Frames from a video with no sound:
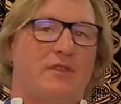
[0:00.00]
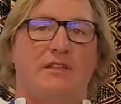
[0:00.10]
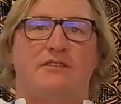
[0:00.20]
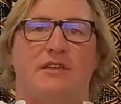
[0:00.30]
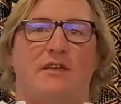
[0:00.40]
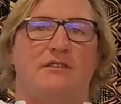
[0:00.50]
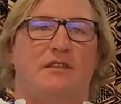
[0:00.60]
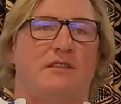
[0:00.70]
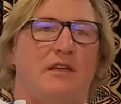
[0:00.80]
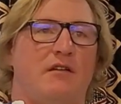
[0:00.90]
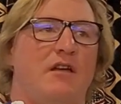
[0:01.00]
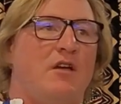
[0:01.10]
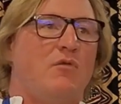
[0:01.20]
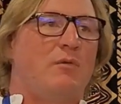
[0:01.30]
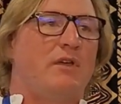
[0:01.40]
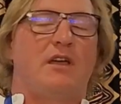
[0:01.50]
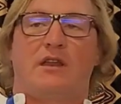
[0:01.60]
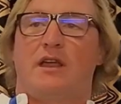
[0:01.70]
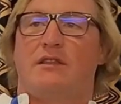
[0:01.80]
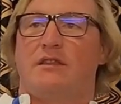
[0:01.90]
that says that when we
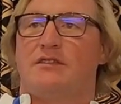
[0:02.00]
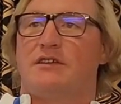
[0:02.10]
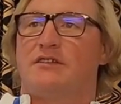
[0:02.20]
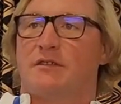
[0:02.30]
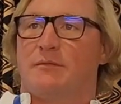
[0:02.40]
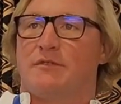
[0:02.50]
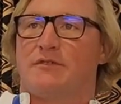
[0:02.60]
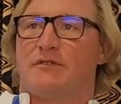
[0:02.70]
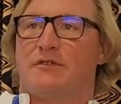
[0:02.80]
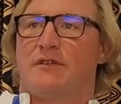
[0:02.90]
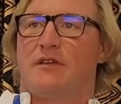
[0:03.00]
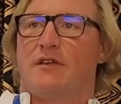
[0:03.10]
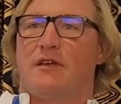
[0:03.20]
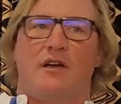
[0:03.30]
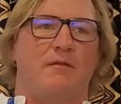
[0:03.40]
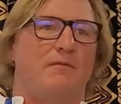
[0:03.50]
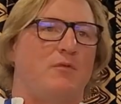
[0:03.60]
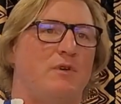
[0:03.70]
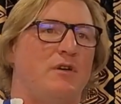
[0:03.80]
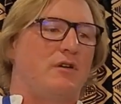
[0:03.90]
connect these systems,
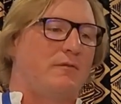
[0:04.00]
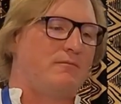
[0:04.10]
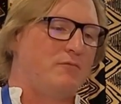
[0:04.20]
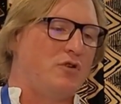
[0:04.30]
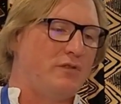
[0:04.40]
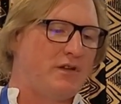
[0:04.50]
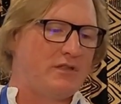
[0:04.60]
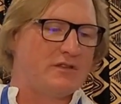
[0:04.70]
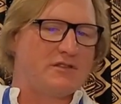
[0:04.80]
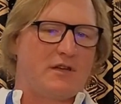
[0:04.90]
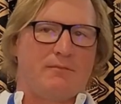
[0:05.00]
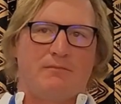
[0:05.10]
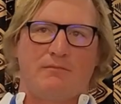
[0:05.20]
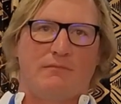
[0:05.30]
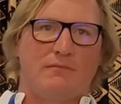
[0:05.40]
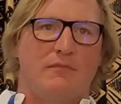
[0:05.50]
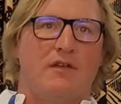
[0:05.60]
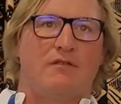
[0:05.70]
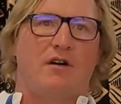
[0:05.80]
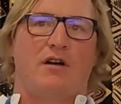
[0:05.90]
we are moving the same
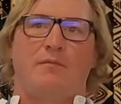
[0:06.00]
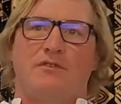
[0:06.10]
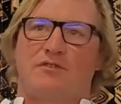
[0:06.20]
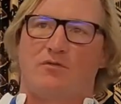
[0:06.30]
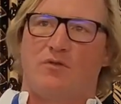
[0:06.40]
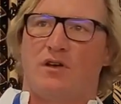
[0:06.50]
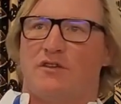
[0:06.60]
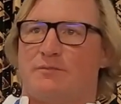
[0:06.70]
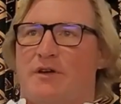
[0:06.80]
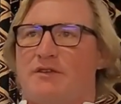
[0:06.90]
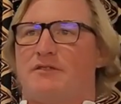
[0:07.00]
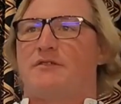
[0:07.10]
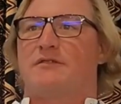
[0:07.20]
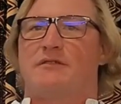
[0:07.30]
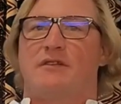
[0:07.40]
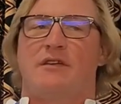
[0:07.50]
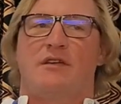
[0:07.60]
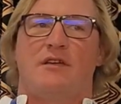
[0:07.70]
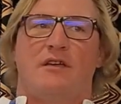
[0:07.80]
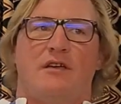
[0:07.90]
environments through all our spaces.
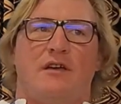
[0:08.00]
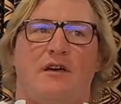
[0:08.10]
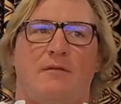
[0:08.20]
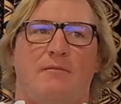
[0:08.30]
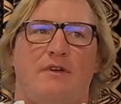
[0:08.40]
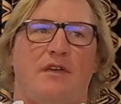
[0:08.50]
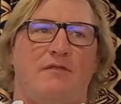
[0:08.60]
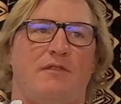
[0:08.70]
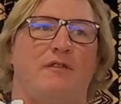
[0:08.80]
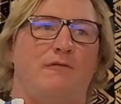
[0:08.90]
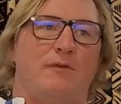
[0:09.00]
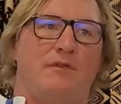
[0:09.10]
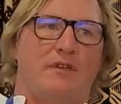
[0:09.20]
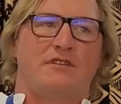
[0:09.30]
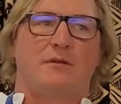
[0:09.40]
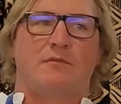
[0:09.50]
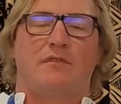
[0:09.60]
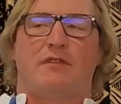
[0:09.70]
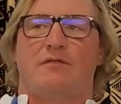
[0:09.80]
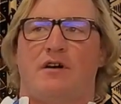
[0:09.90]
Even if we think some of the
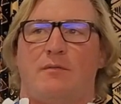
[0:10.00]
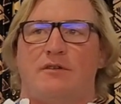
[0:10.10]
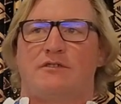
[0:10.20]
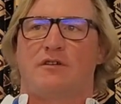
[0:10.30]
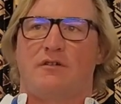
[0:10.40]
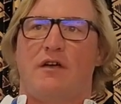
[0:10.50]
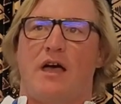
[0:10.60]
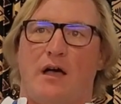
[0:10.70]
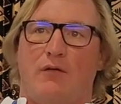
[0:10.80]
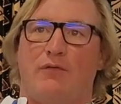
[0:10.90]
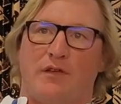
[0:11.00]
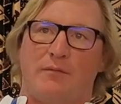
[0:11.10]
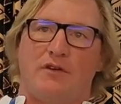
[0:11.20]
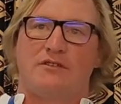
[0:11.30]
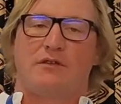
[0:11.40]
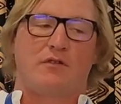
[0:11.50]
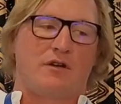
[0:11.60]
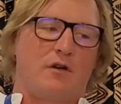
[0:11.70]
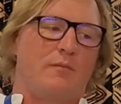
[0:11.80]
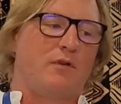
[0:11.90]
environments are healthier because they've got
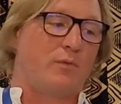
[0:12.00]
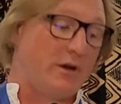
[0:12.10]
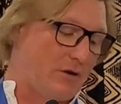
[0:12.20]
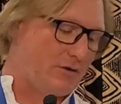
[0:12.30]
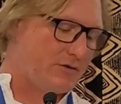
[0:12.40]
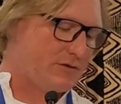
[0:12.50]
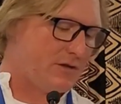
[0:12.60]
open windows.